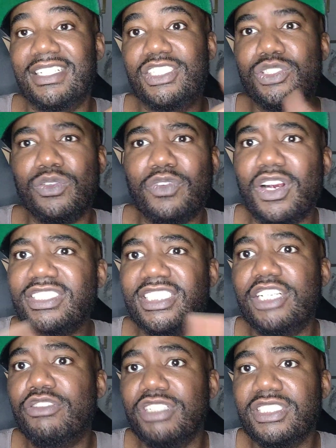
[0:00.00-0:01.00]

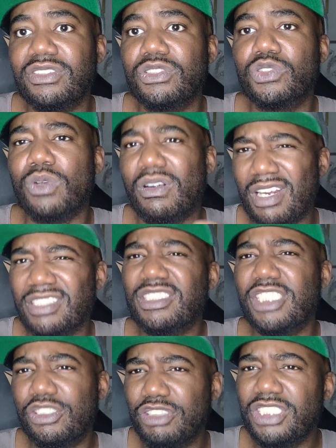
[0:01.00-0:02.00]
Swarovski
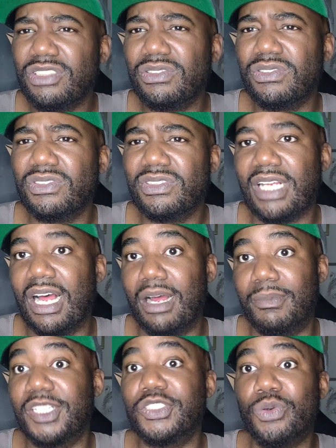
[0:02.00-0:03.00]
crystals,
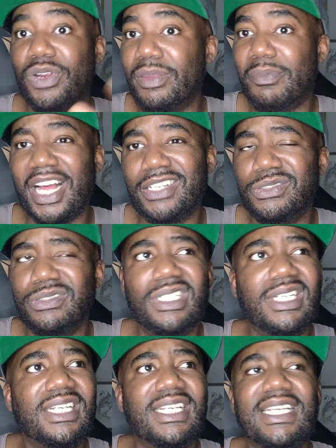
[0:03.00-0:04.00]
adorn the bottle.
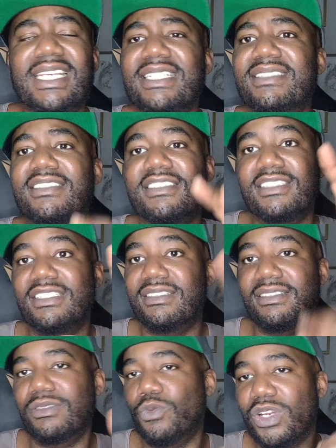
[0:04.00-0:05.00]
It's
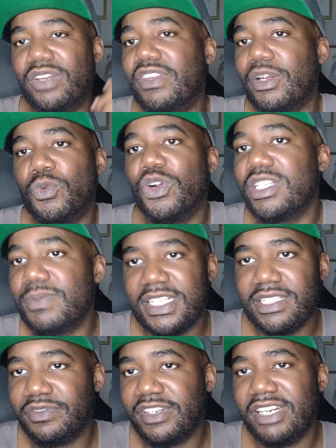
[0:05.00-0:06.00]
one of their more
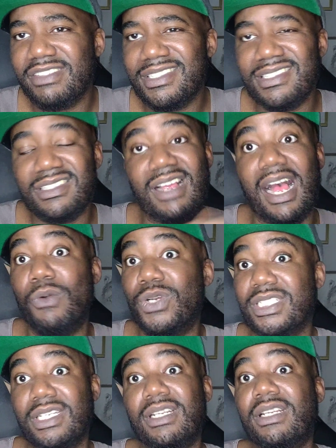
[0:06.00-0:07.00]
expensive fragrances, so I
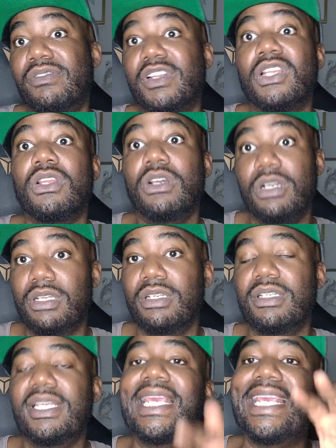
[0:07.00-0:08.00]
wasn't gonna even look
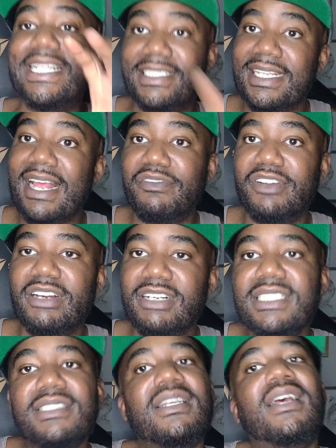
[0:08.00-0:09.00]
into that
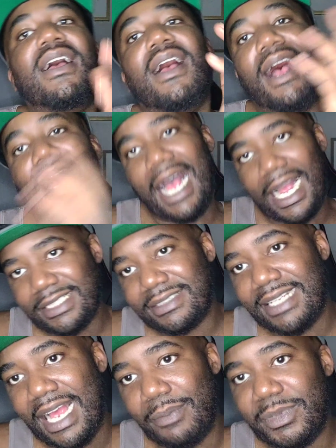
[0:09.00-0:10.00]
fragrance. I
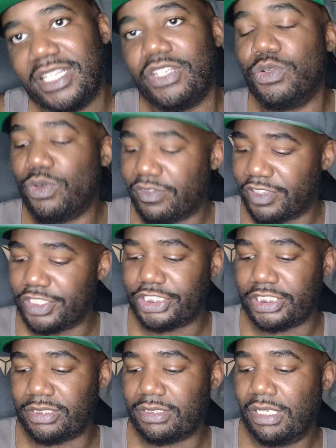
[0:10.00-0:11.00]
just got me the Dua
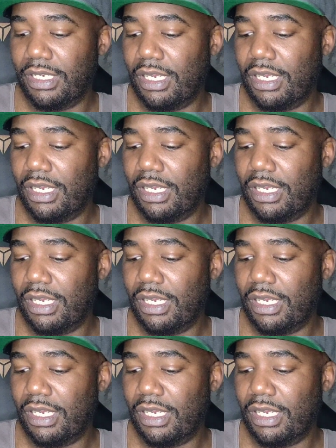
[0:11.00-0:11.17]
version.